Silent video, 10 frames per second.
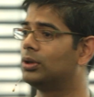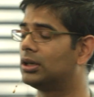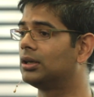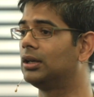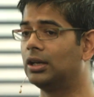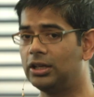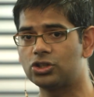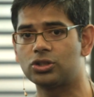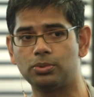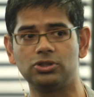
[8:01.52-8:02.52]
we're in a
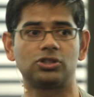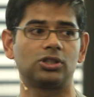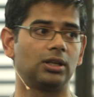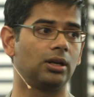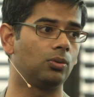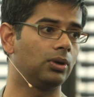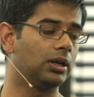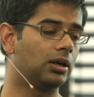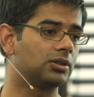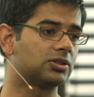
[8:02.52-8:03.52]
leadership position in
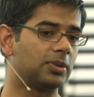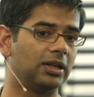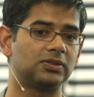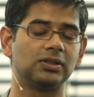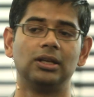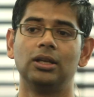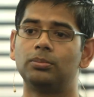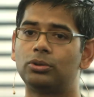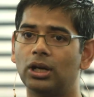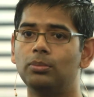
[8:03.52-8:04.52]
our space,
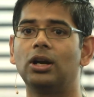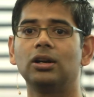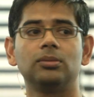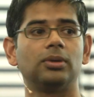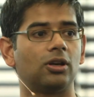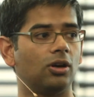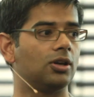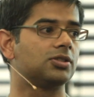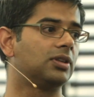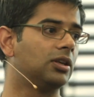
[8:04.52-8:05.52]
primarily
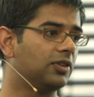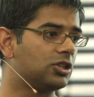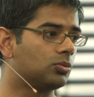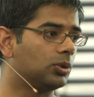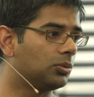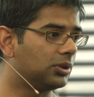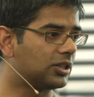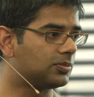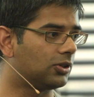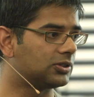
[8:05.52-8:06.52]
because of the innovation we did with
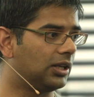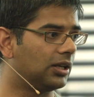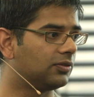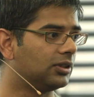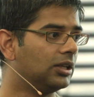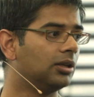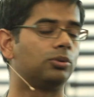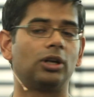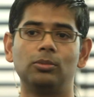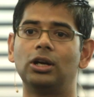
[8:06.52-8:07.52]
Xbox Live,
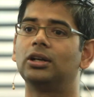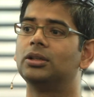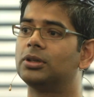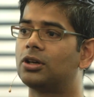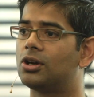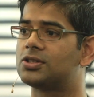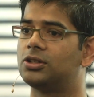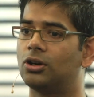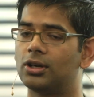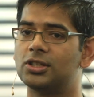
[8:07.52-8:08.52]
primarily because of
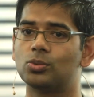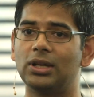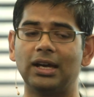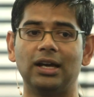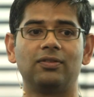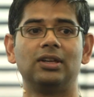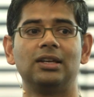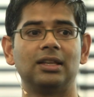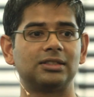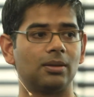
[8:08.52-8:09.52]
the audience we have.
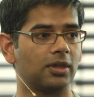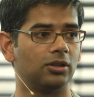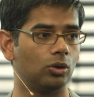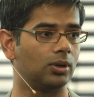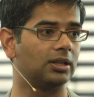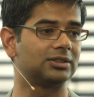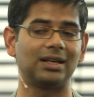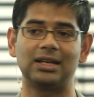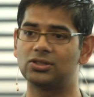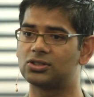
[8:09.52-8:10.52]
That's something no one else
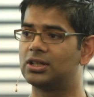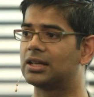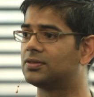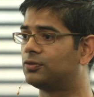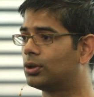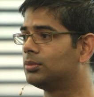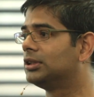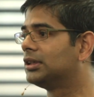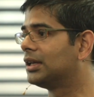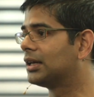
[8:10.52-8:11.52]
has. Those 40
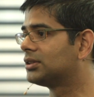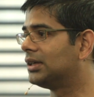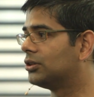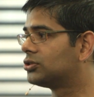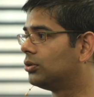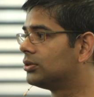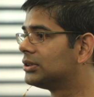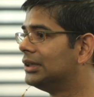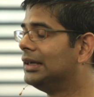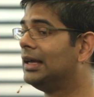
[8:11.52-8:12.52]
million connected households,
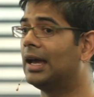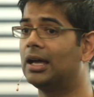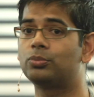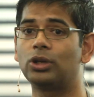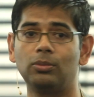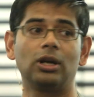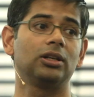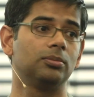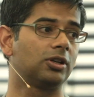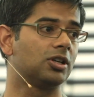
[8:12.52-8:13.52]
and
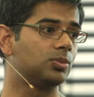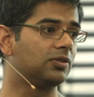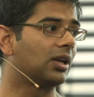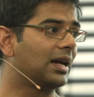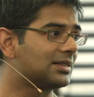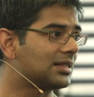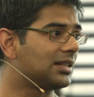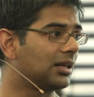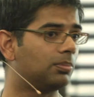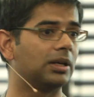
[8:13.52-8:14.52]
primarily because we've got assets
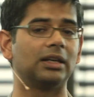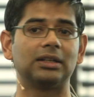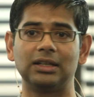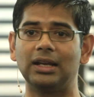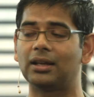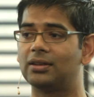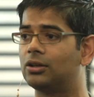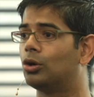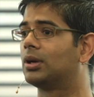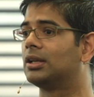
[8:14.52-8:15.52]
like Bing and Kinect that
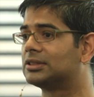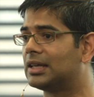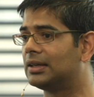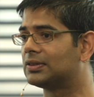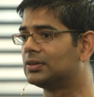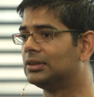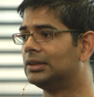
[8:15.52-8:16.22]
no one else has.